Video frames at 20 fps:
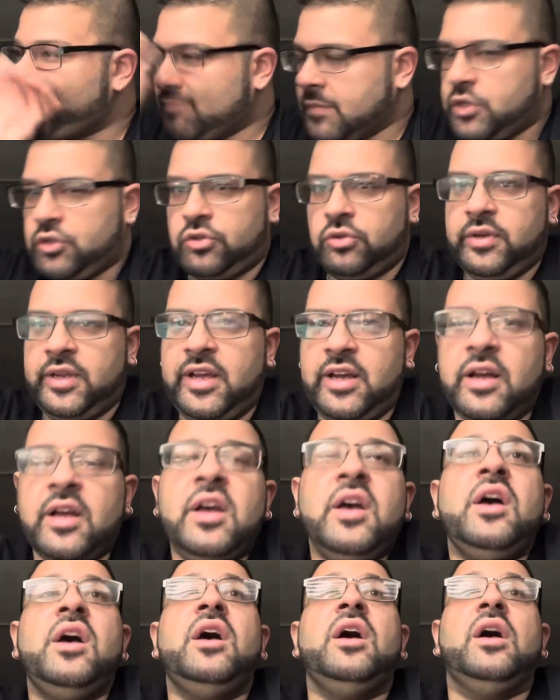So yeah,
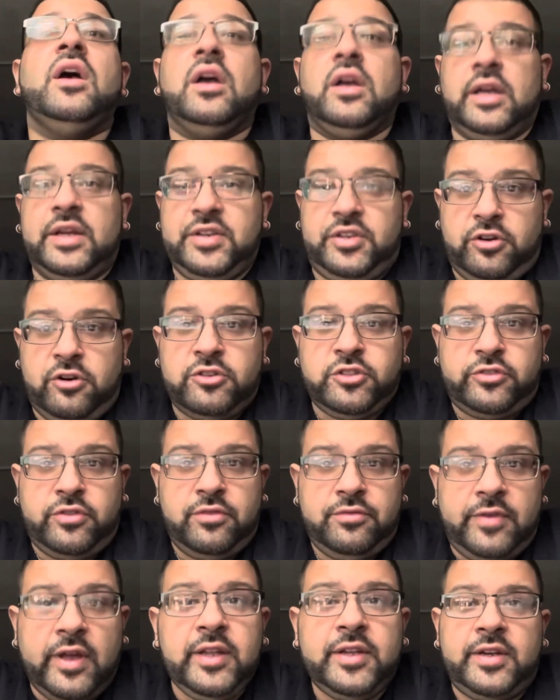in terms of the
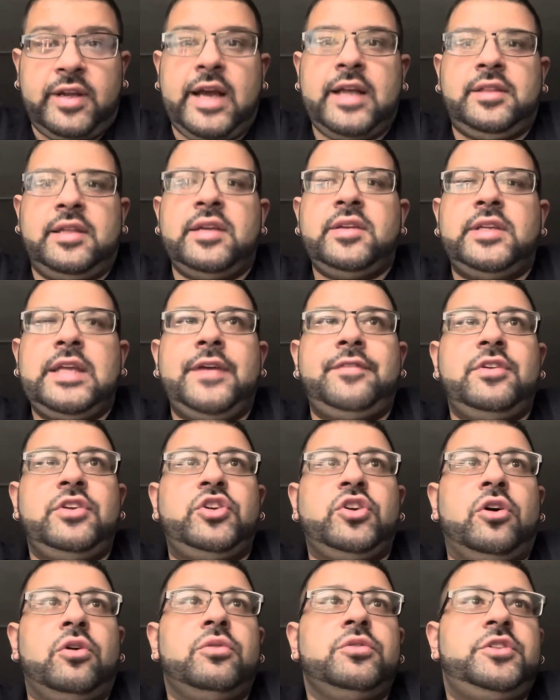villain, I think Davy
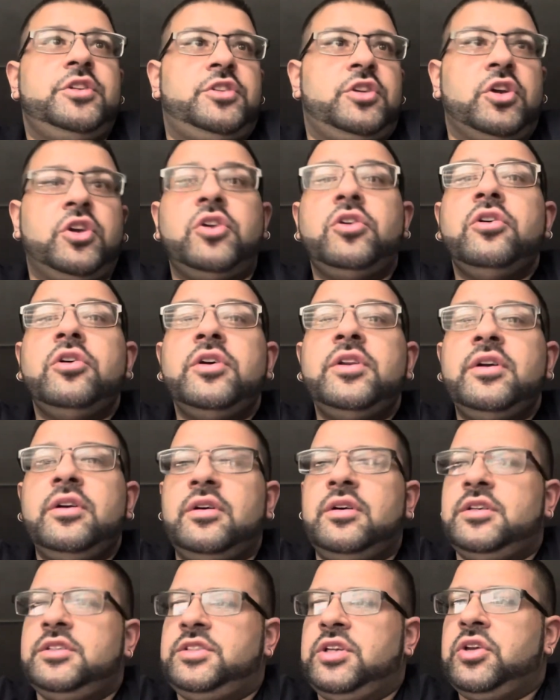Jones is a good
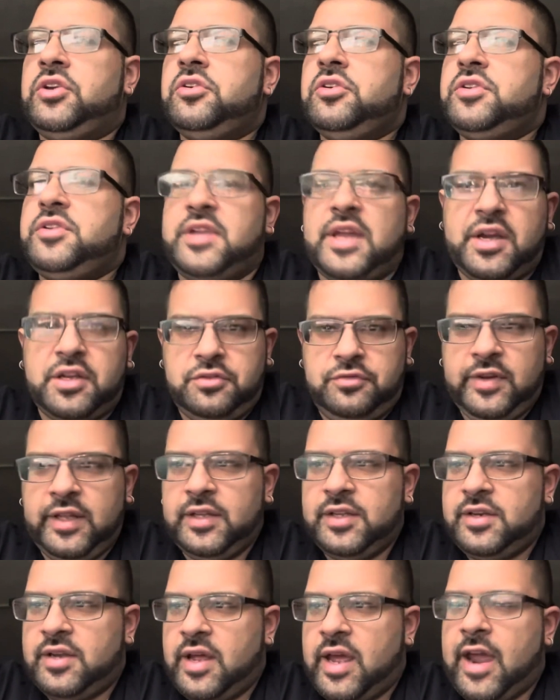next
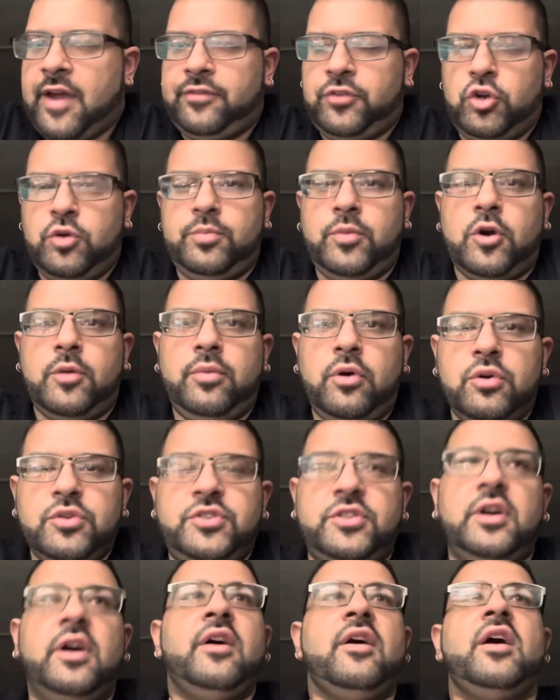villain after
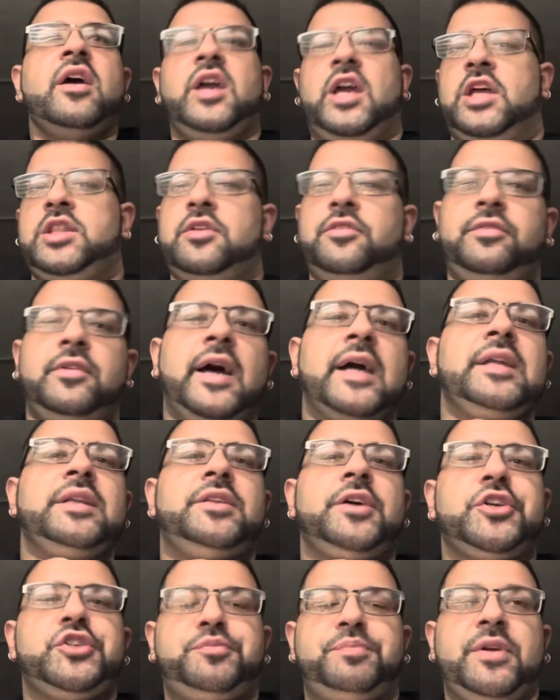Barbossa, and the Flying
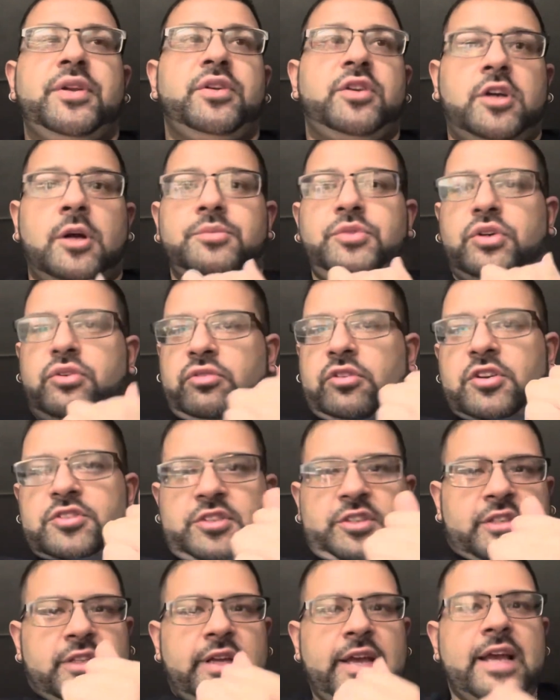Dutchman comes across
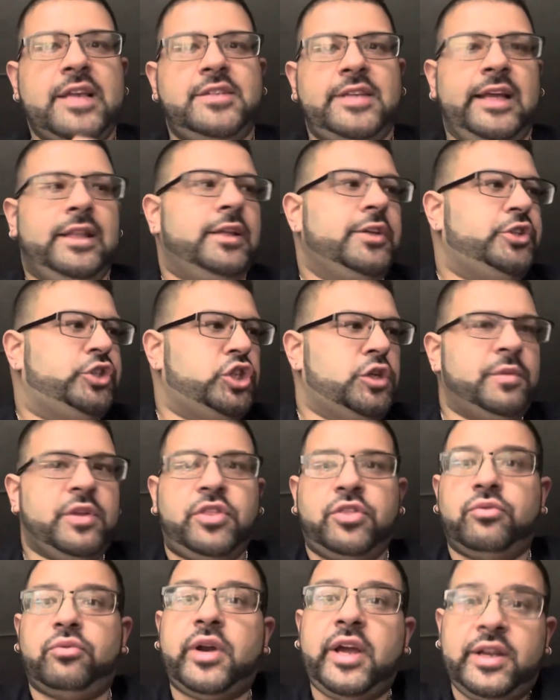as a legitimate
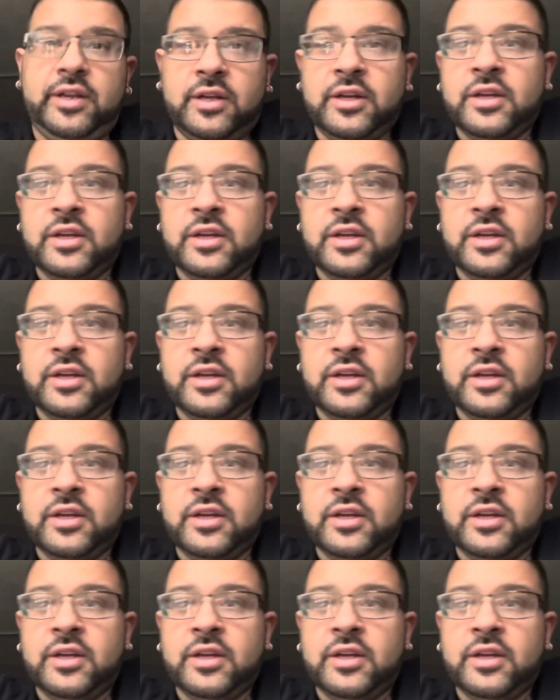threat.